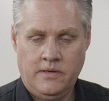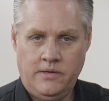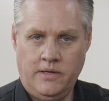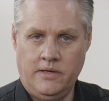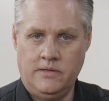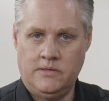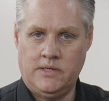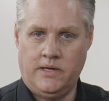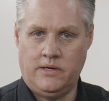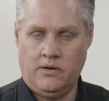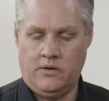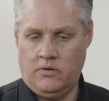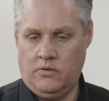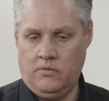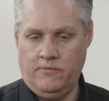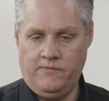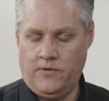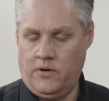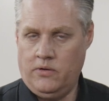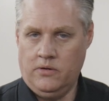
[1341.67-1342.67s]
You can set a whole
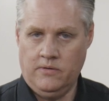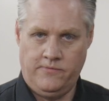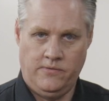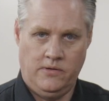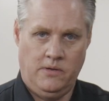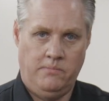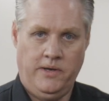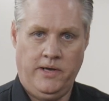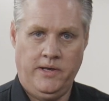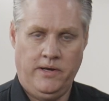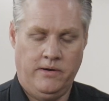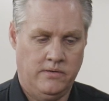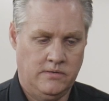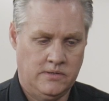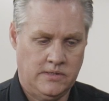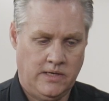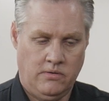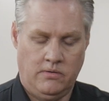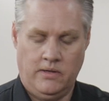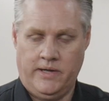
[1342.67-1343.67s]
folder full of media and
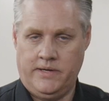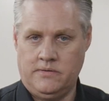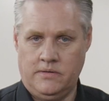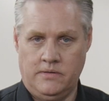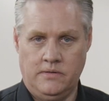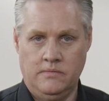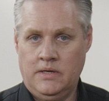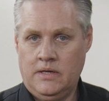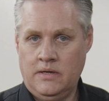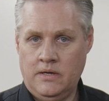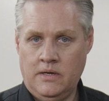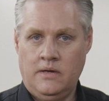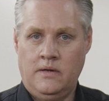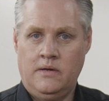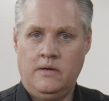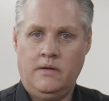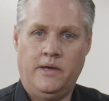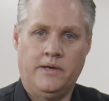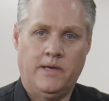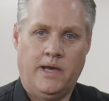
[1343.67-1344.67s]
set all that to
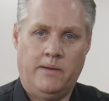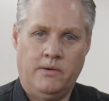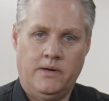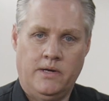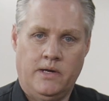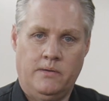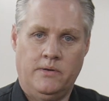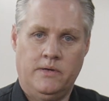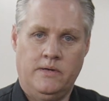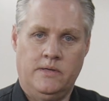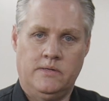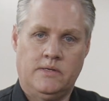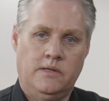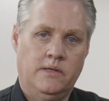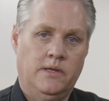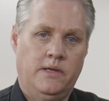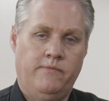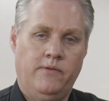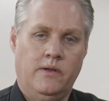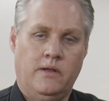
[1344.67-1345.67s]
a camera number
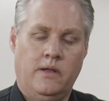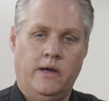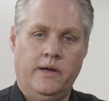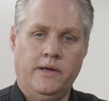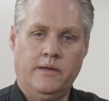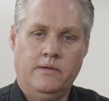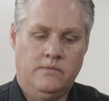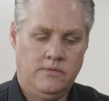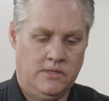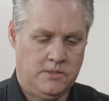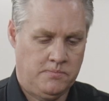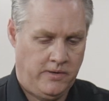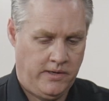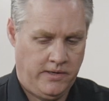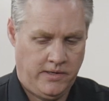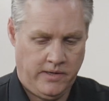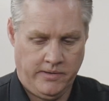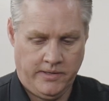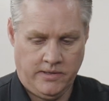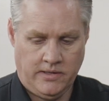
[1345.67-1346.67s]
instantly if you like, just by
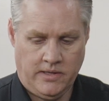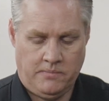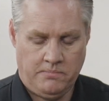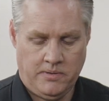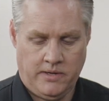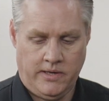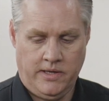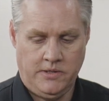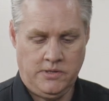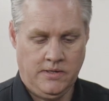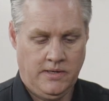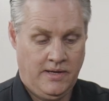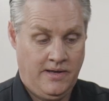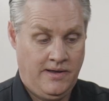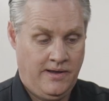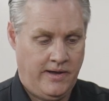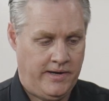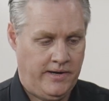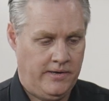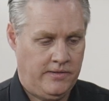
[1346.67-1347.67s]
going into that page.
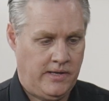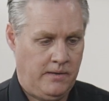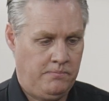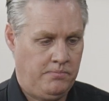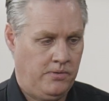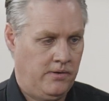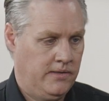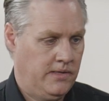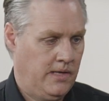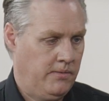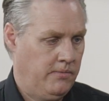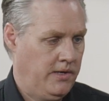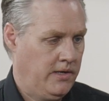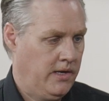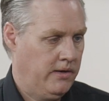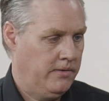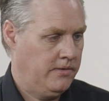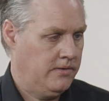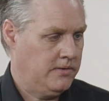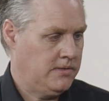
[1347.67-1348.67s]
And at that point, then when you
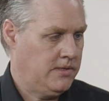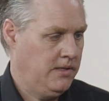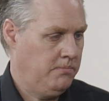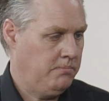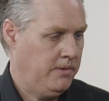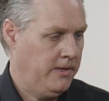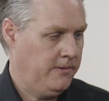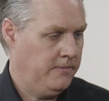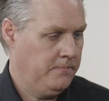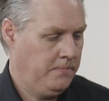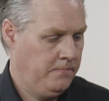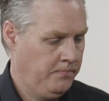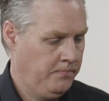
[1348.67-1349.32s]
go into the sync bin,